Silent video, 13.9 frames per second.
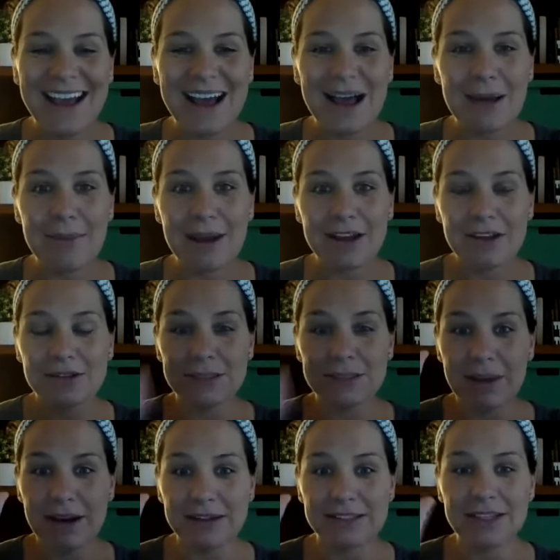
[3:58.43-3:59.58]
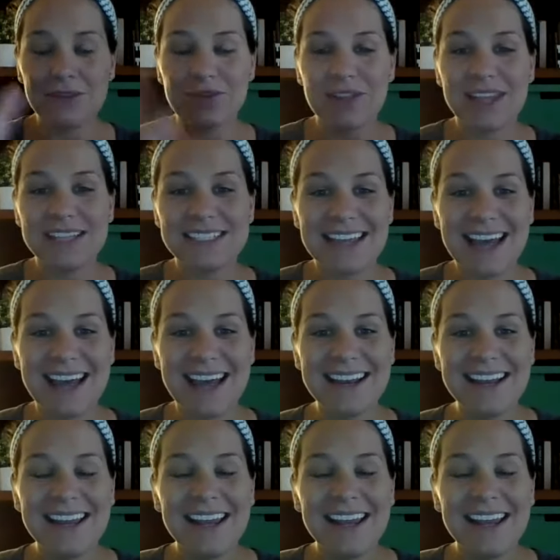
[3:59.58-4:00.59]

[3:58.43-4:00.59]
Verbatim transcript: Um, I know some parents can relate to that,